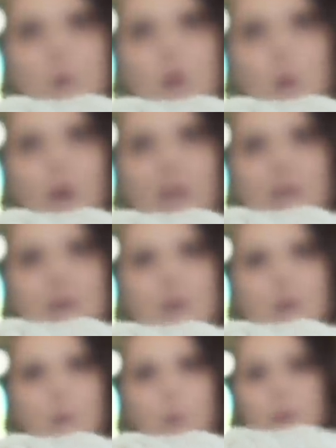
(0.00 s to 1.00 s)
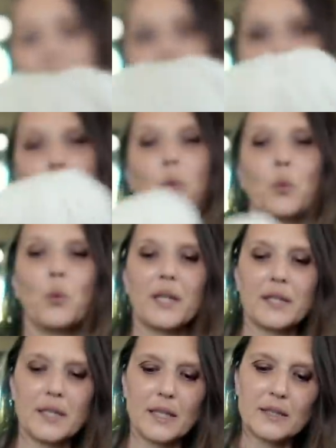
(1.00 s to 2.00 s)
white, but
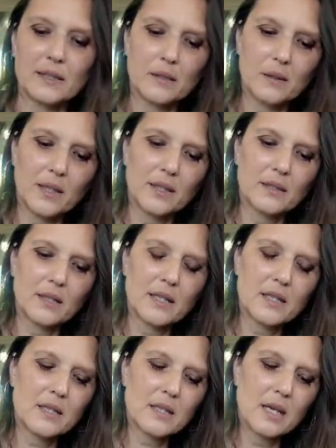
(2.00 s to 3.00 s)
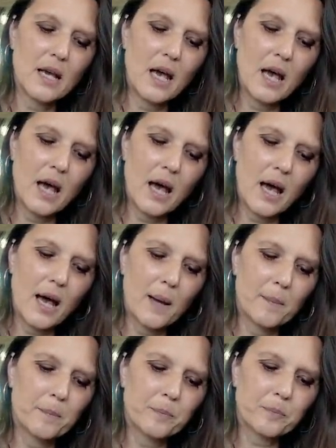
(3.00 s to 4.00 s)
white nonetheless,
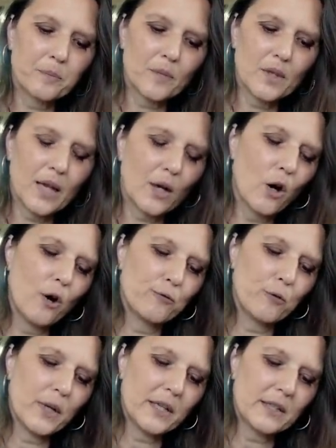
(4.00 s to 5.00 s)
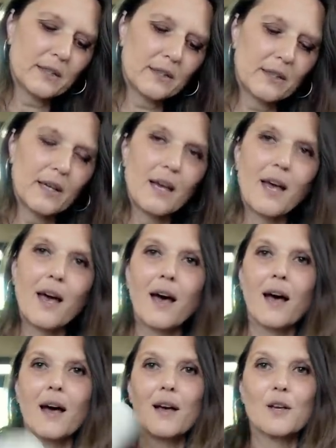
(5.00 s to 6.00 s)
like off-white.
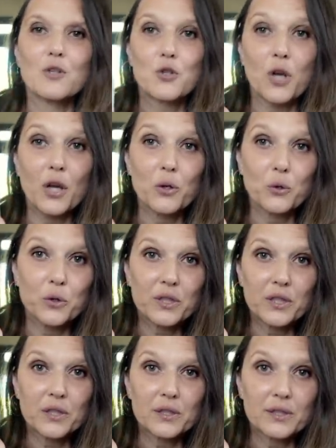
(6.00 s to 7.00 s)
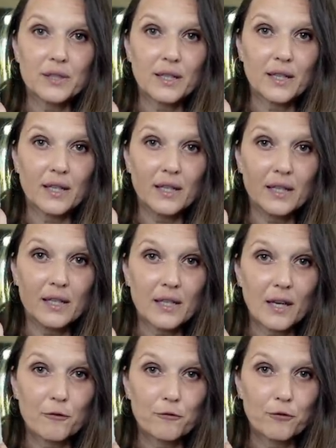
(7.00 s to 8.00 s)
So I ordered
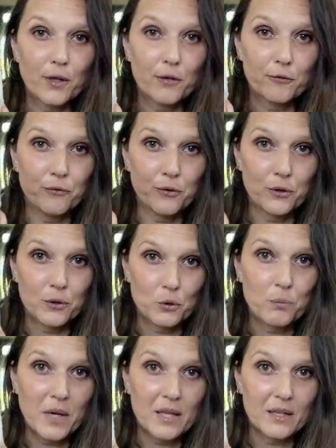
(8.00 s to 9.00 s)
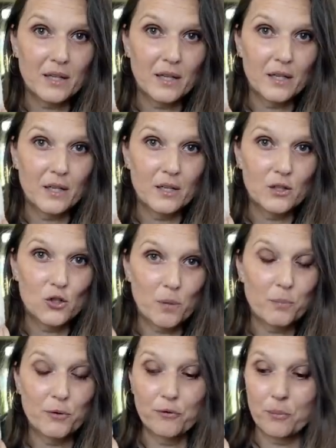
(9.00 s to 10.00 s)
enough to make a
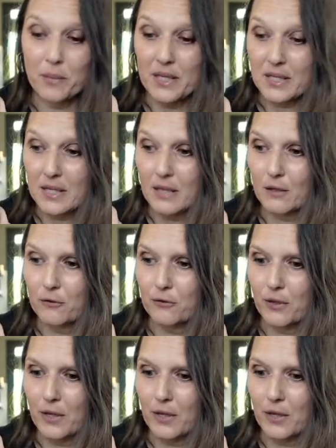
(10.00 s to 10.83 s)
jumper for myself,